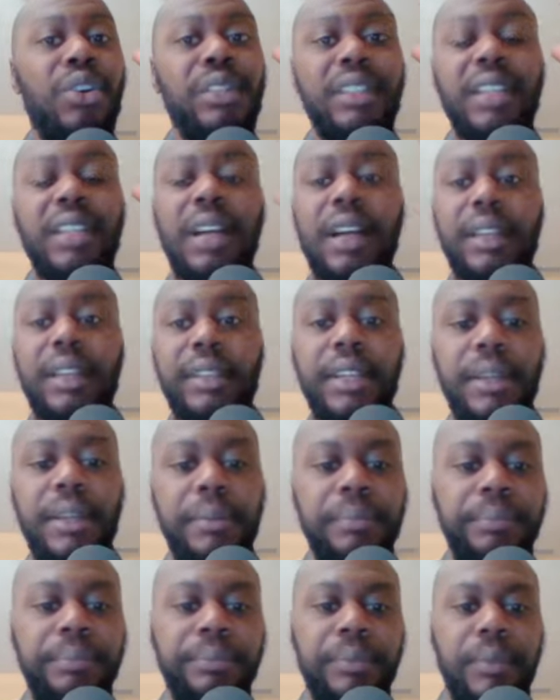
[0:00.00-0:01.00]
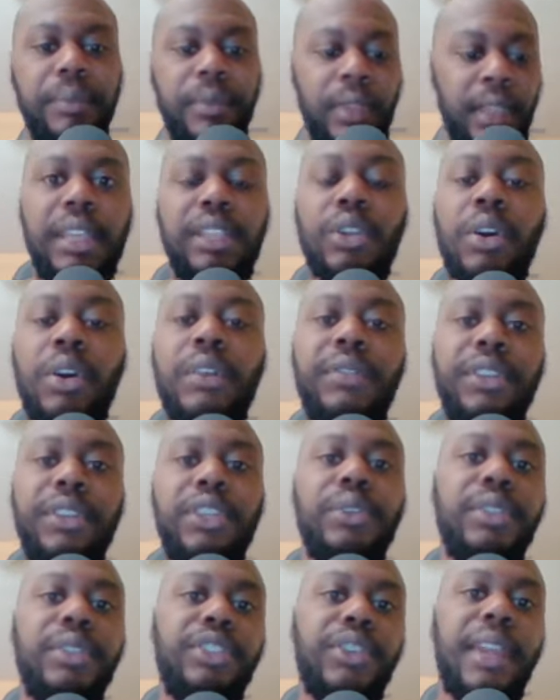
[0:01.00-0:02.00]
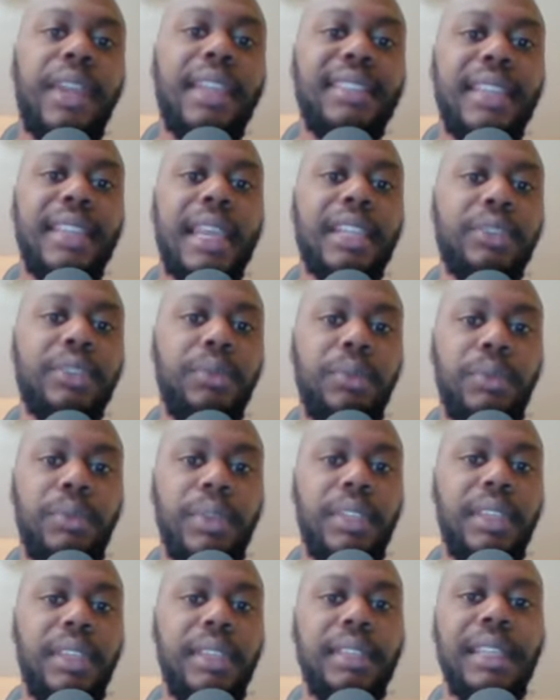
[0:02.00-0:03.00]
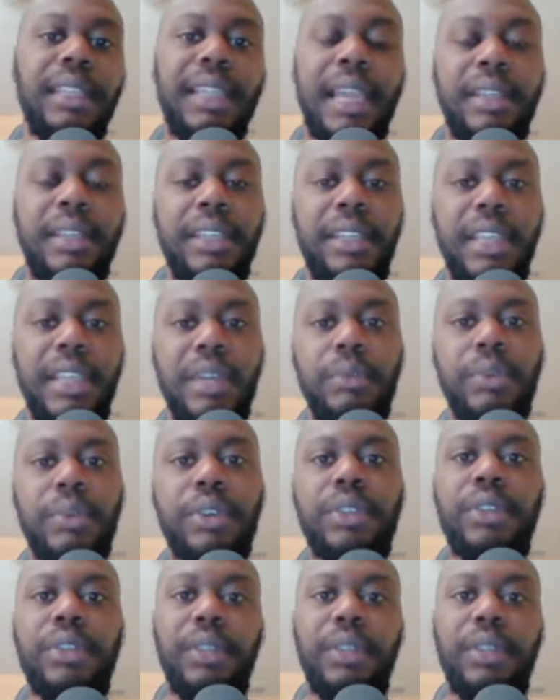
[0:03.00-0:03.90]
gone up. In order for you to transact within the Lightning Network,